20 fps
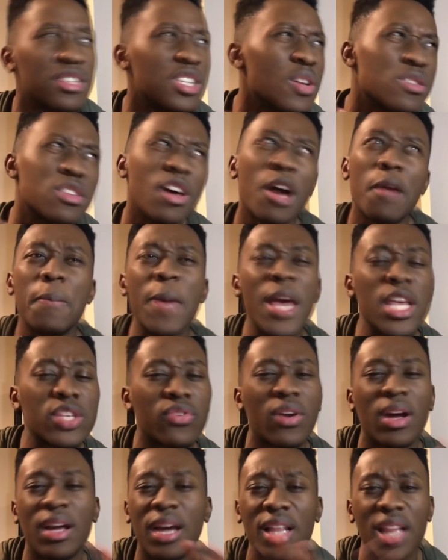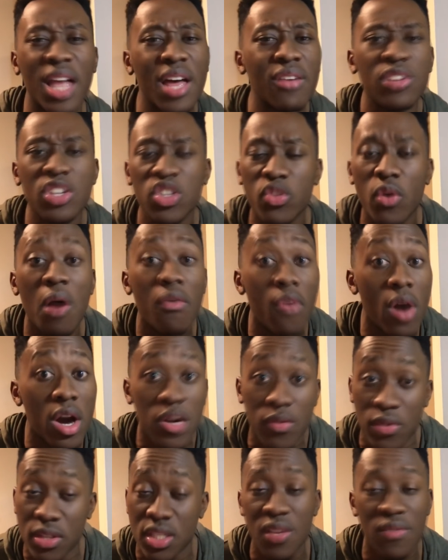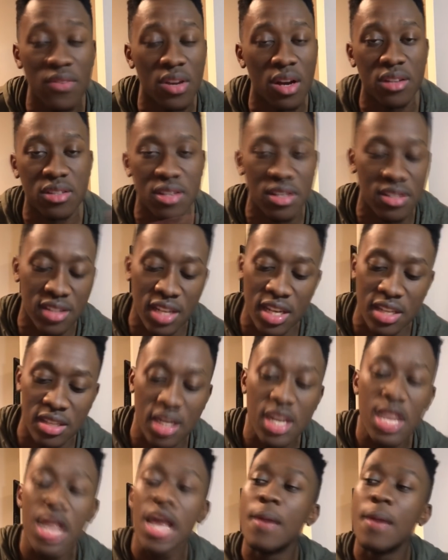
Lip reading: He was on pace for like 1,200 receiving yards this season.